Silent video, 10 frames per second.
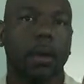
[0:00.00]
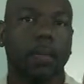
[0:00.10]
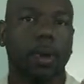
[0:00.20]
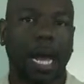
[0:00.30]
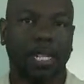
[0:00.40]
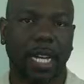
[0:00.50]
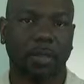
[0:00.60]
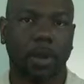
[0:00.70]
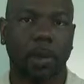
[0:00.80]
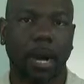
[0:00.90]

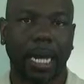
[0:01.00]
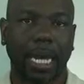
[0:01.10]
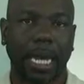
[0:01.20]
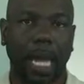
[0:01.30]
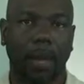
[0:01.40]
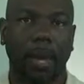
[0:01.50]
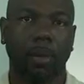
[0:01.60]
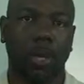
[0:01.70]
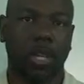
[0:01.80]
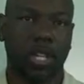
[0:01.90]
project or a marketing campaign.
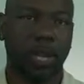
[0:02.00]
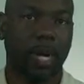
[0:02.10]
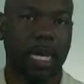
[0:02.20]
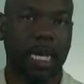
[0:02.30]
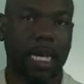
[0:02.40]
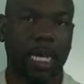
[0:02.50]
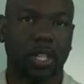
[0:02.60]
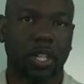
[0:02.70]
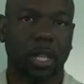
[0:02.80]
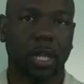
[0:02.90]
You want to generate
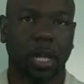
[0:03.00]
leads,